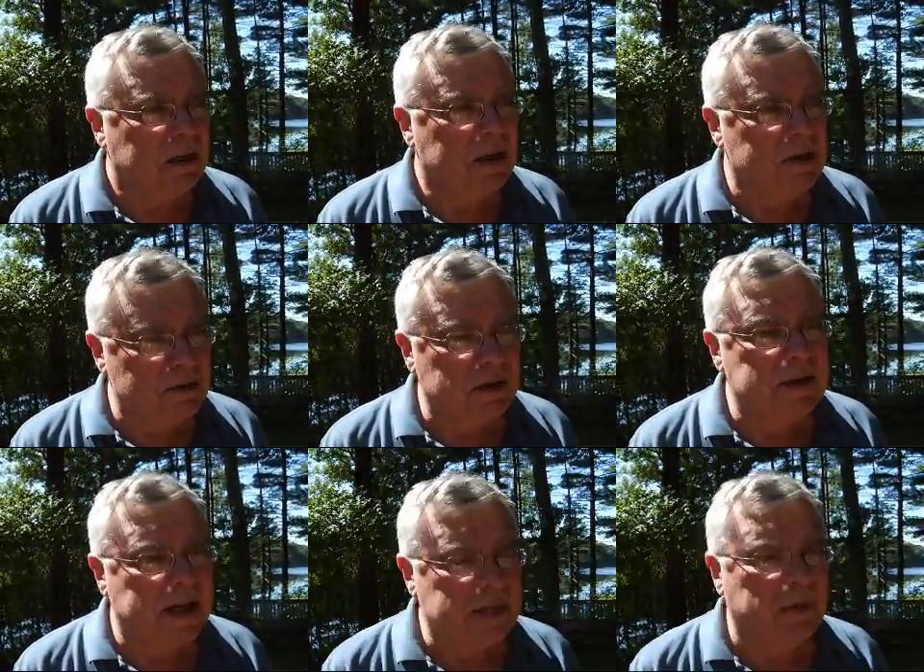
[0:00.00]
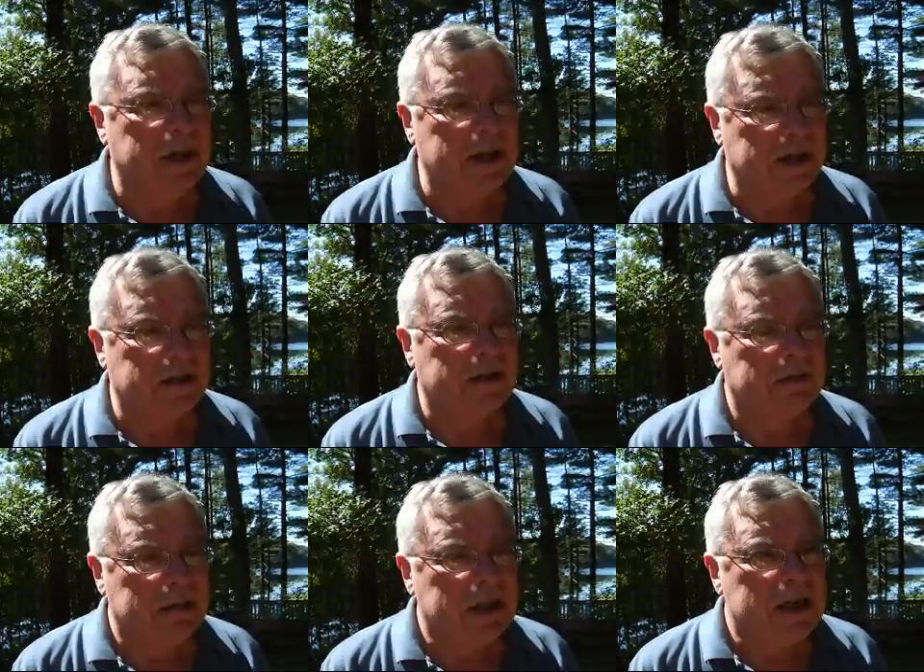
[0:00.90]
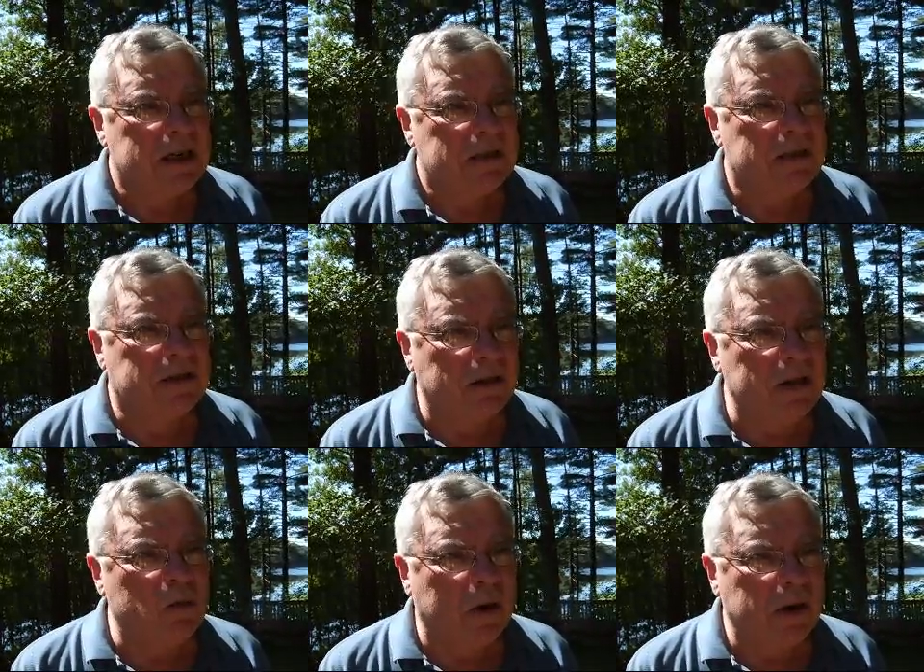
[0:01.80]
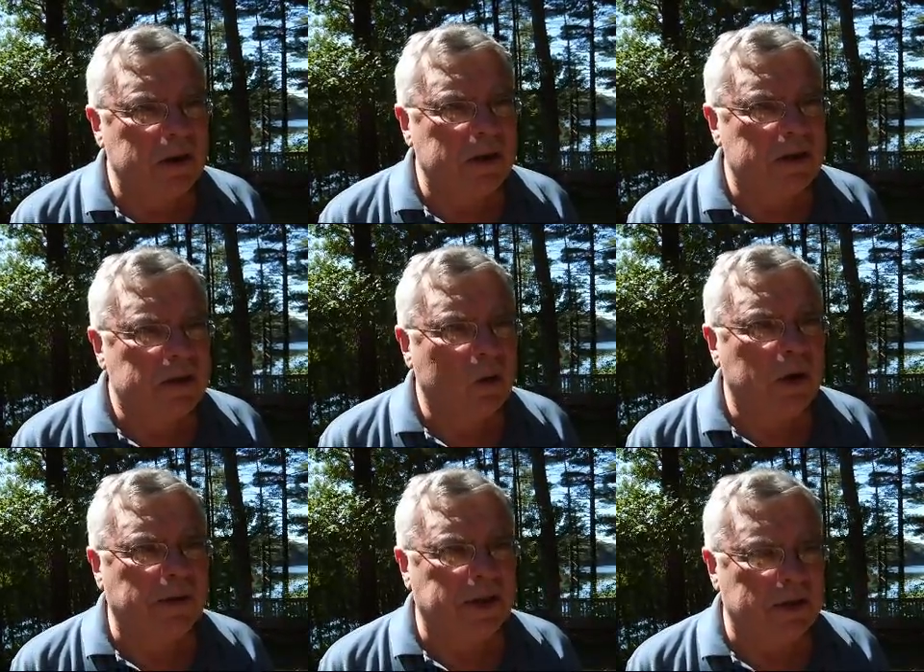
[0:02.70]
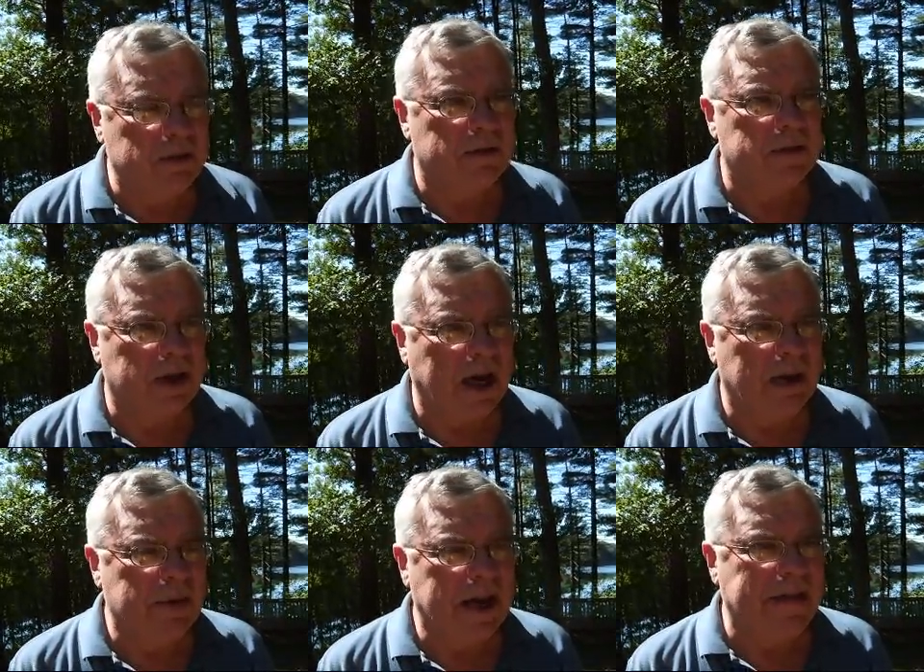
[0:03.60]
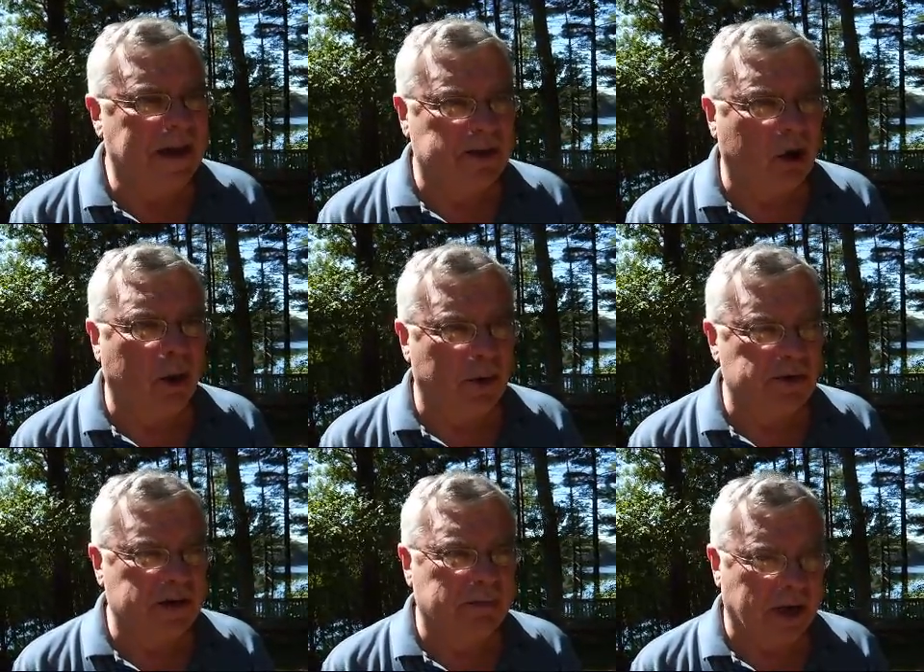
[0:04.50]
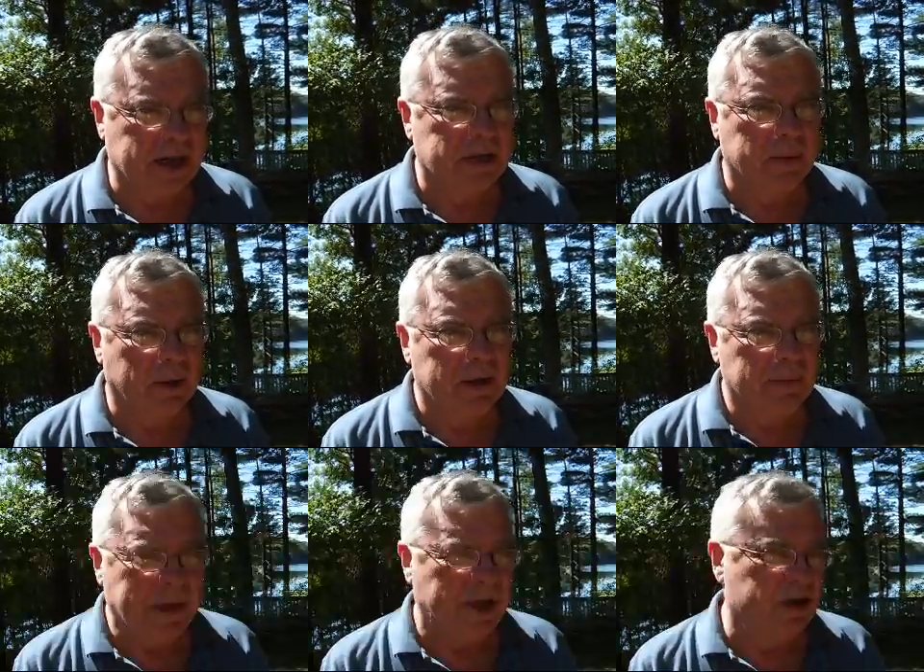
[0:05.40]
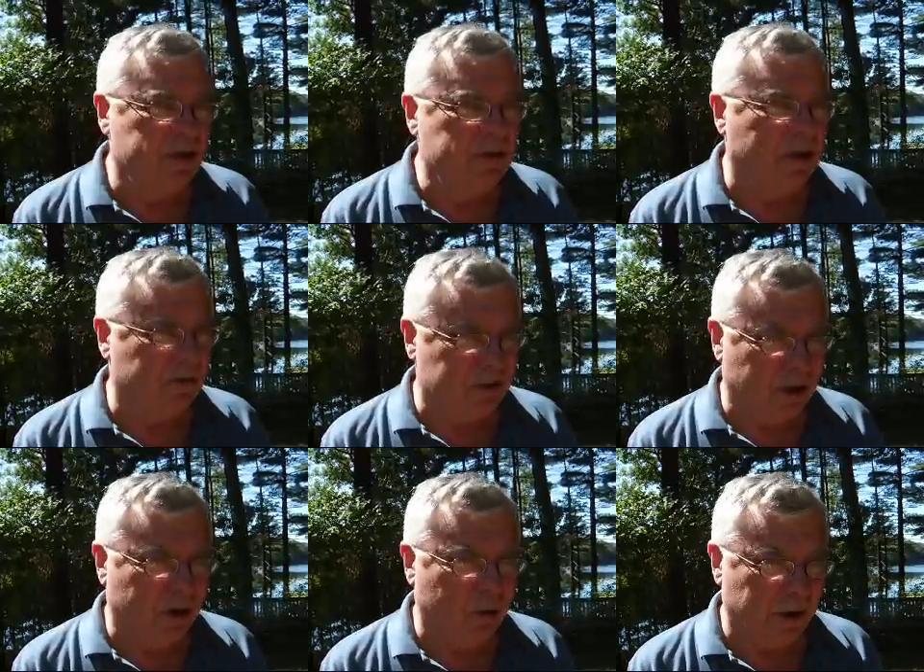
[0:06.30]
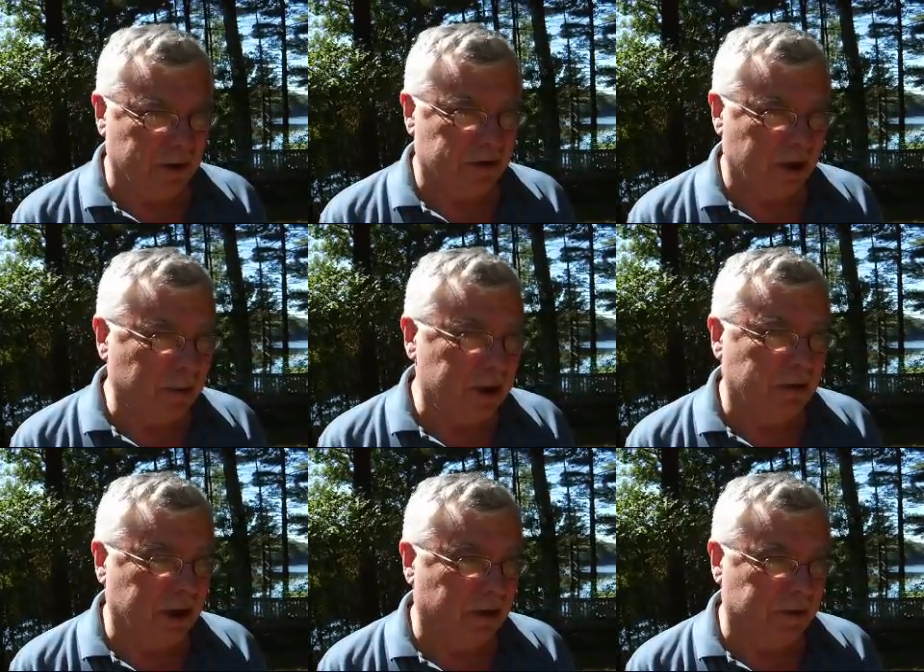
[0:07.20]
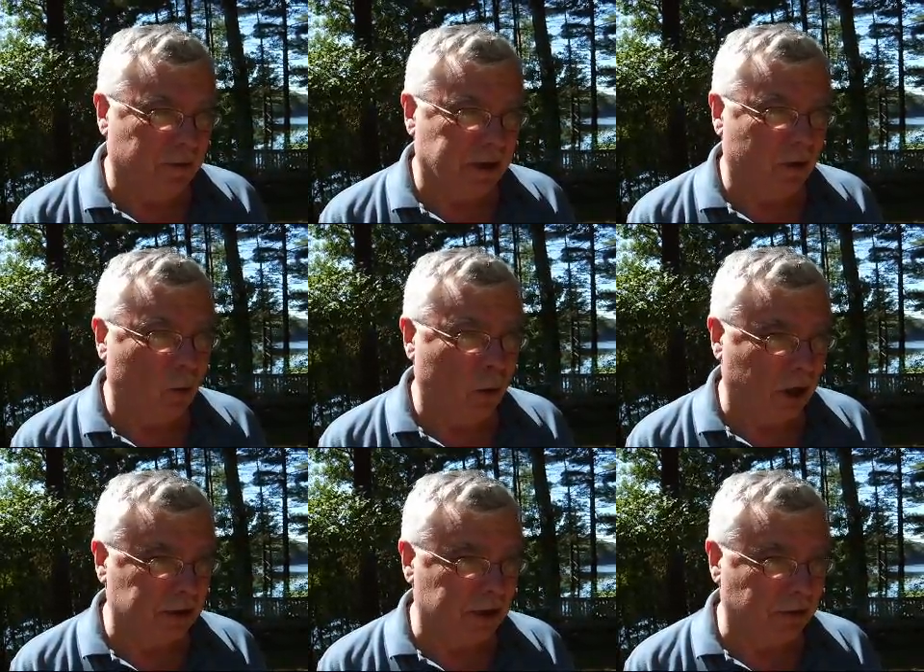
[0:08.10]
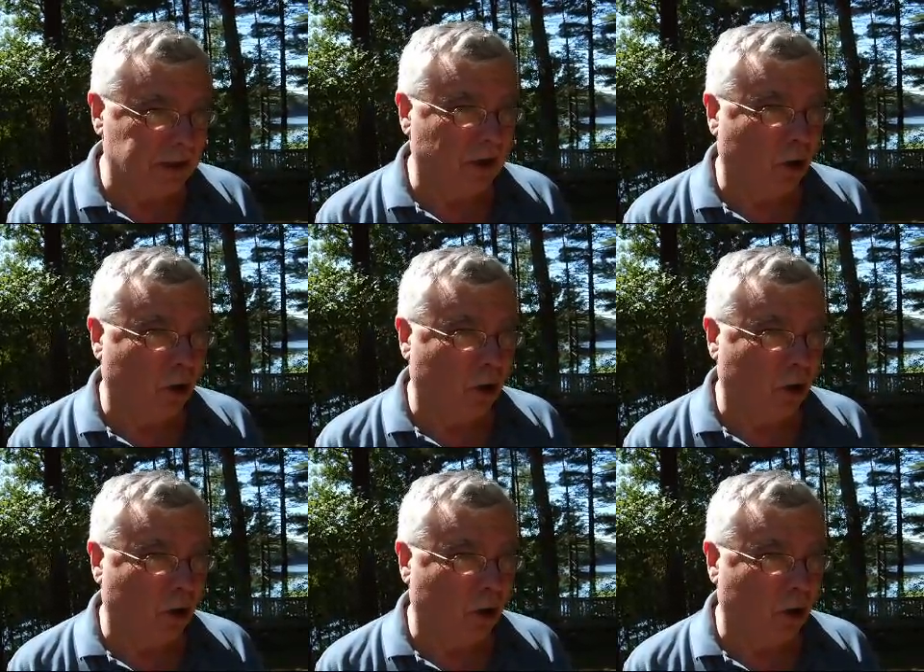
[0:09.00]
And usually that's pretty easy. The third one is will they do the job? And that's almost impossible, because you don't know whether somebody you're interviewing will do it